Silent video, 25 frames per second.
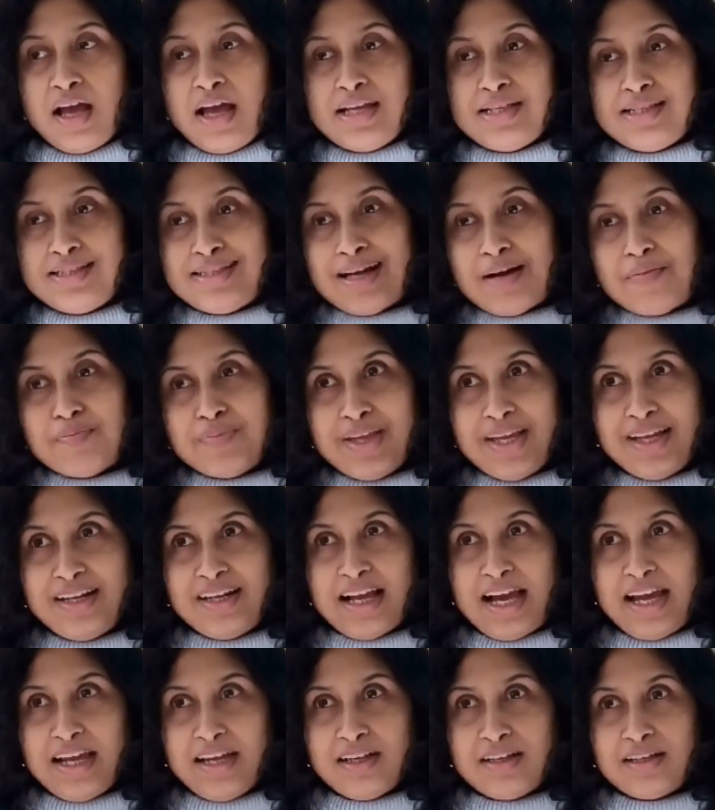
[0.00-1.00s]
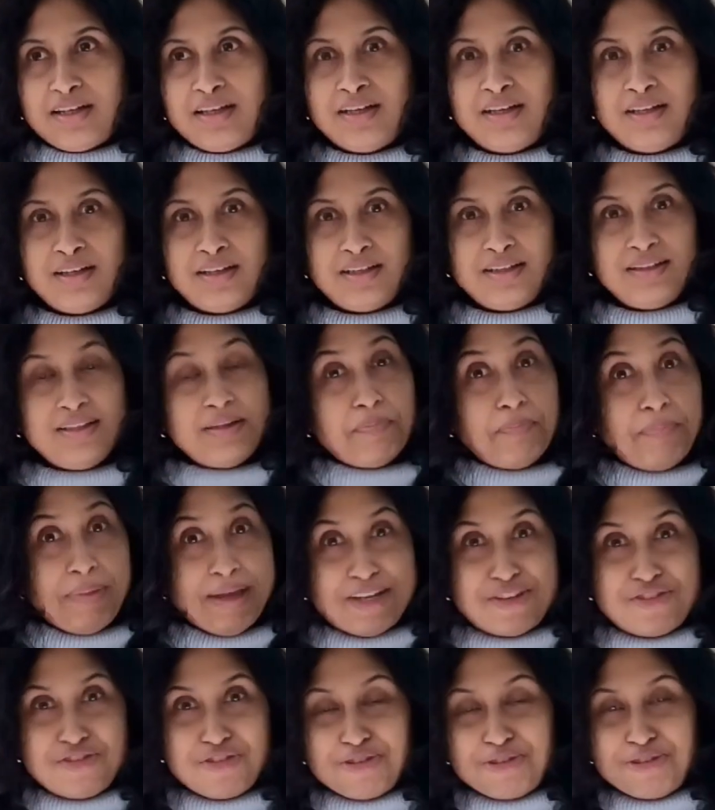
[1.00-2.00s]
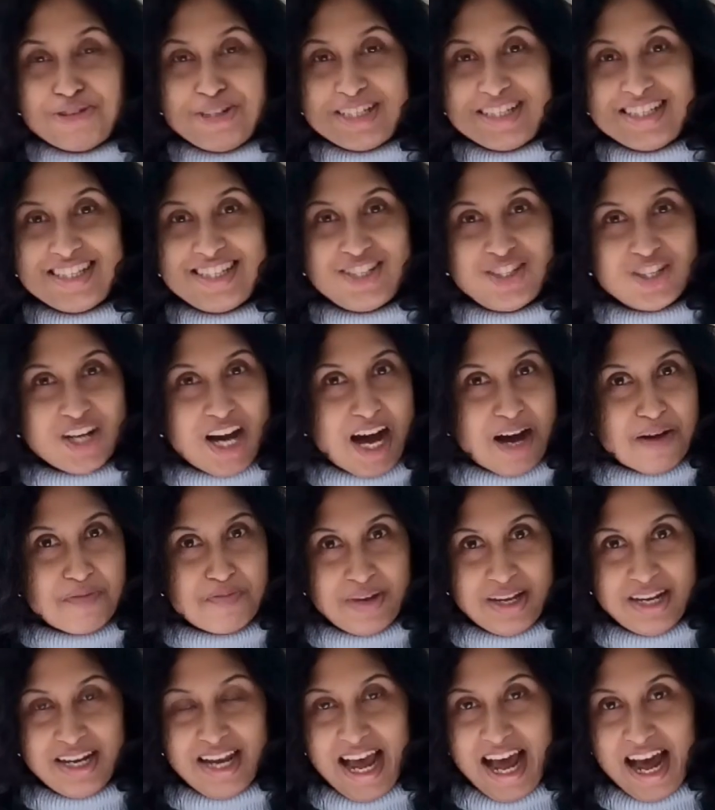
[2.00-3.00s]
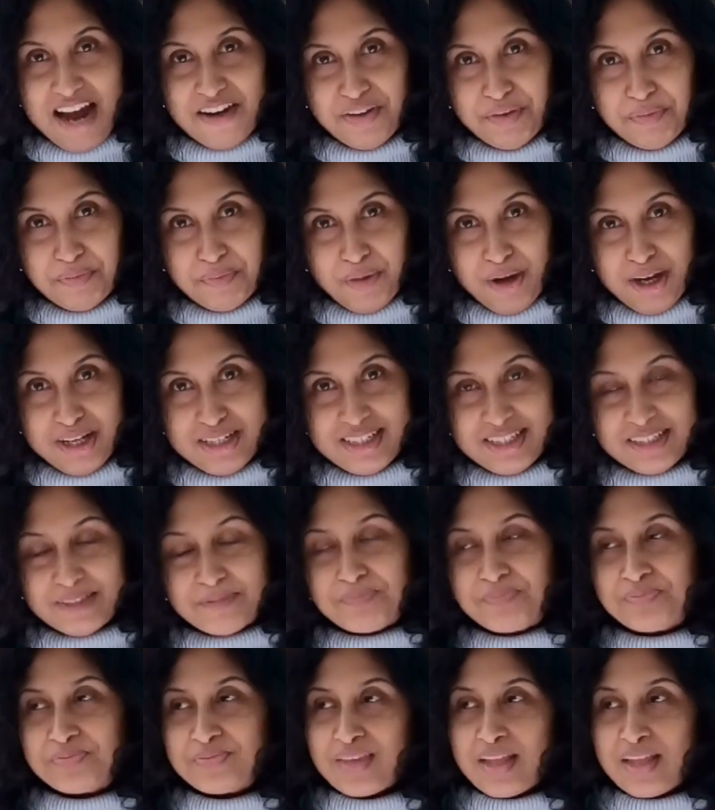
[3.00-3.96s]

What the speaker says: It's something like the Patronus charm in Harry Potter.